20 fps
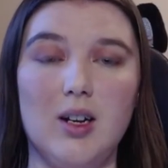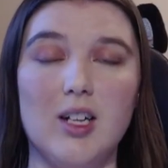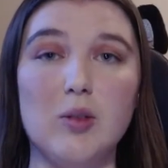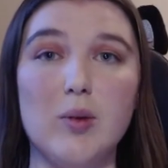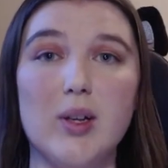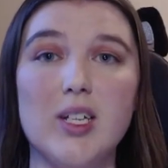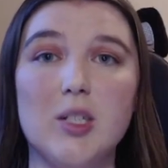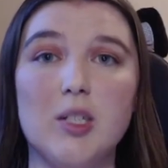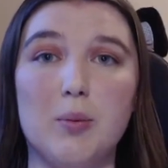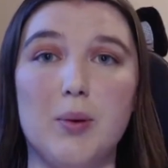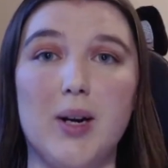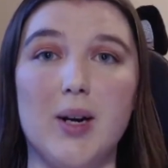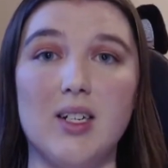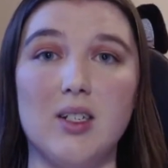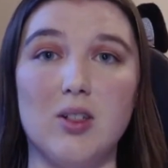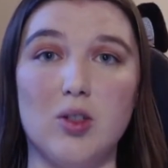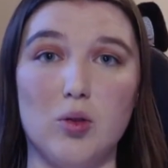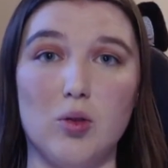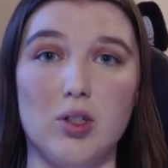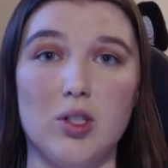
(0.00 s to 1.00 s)
as well as
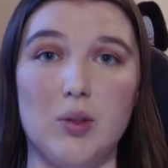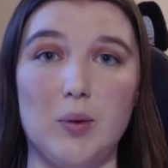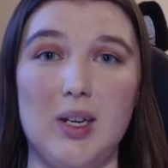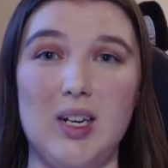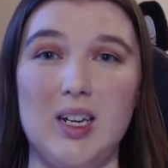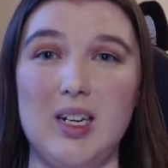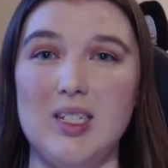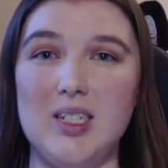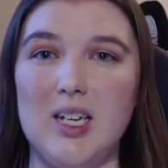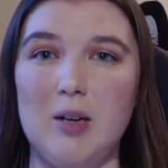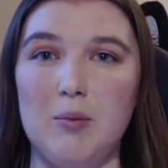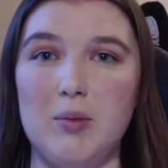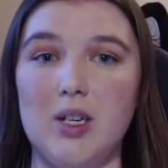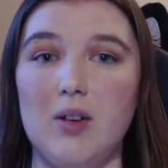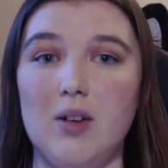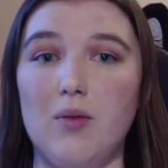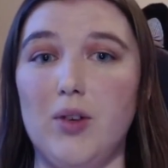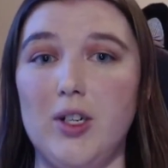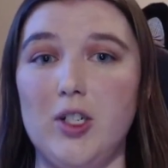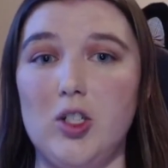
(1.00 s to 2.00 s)
practice sorcery in an attempt
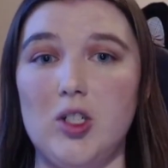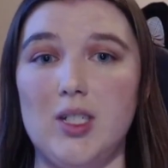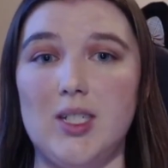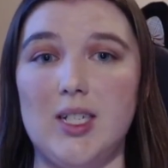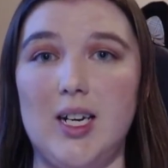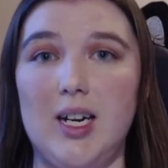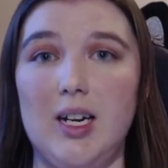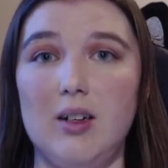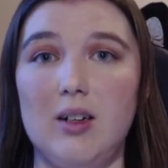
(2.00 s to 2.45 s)
of regicide.